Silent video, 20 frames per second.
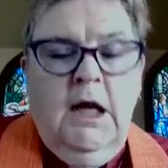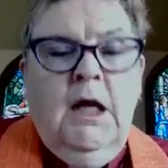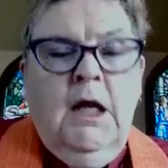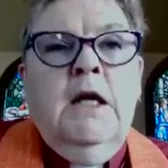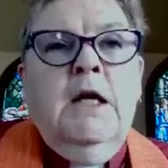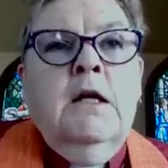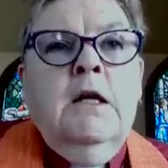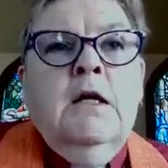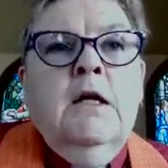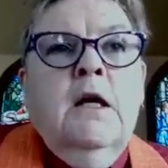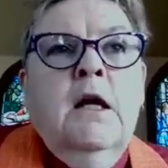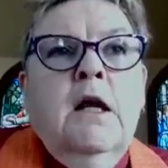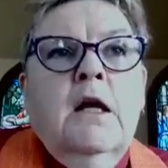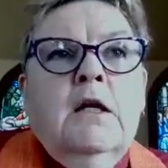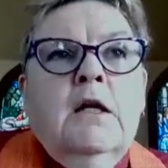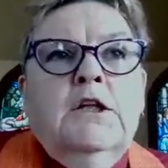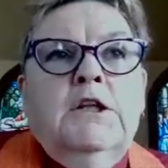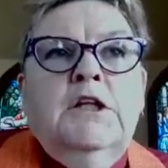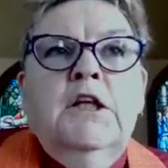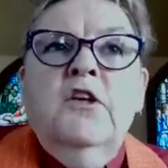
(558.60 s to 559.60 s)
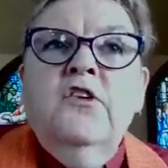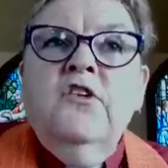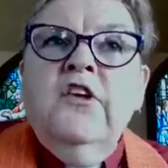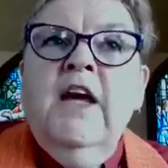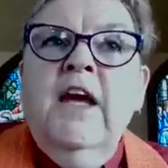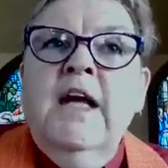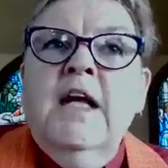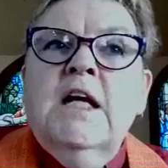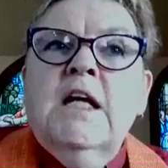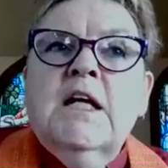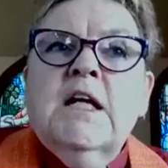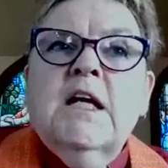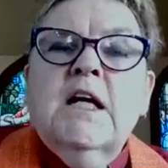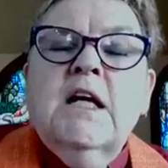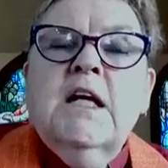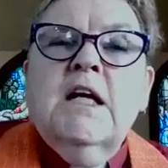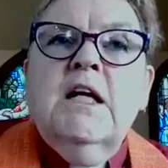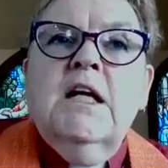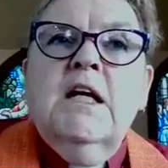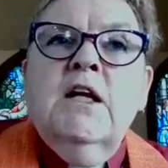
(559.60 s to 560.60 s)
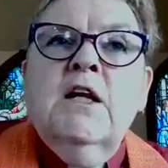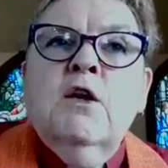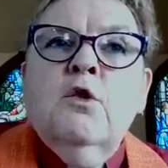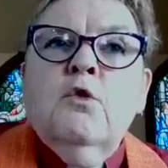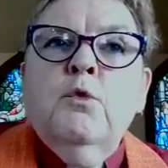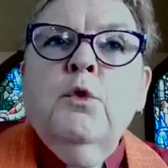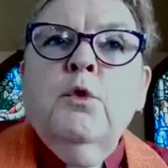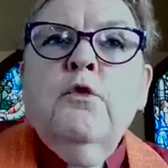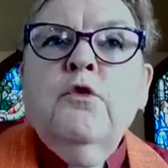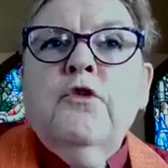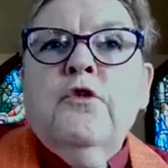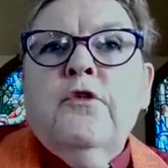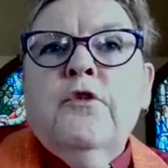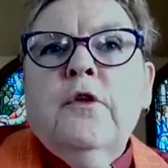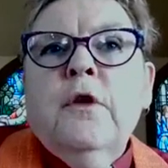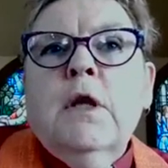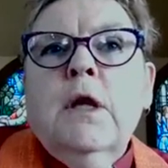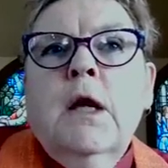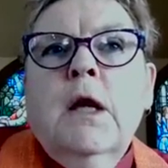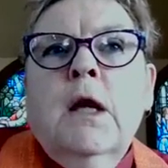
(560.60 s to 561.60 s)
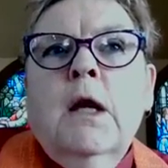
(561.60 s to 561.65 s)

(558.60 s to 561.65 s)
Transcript: And she said that Ruth's